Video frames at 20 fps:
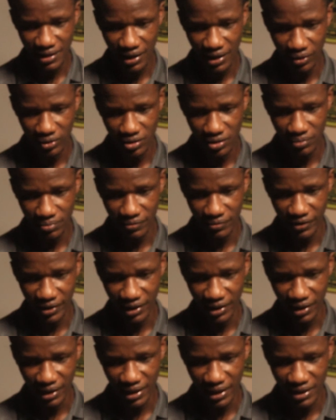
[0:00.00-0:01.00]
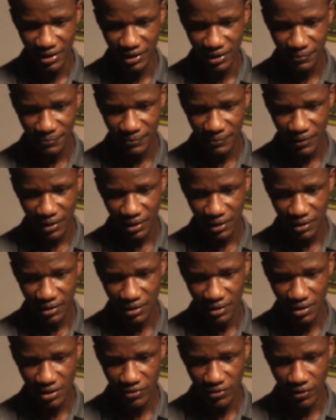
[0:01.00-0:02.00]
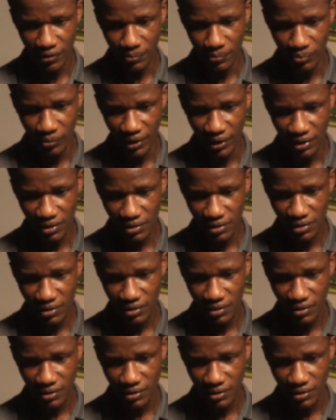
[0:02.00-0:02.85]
out very clearly. This very point,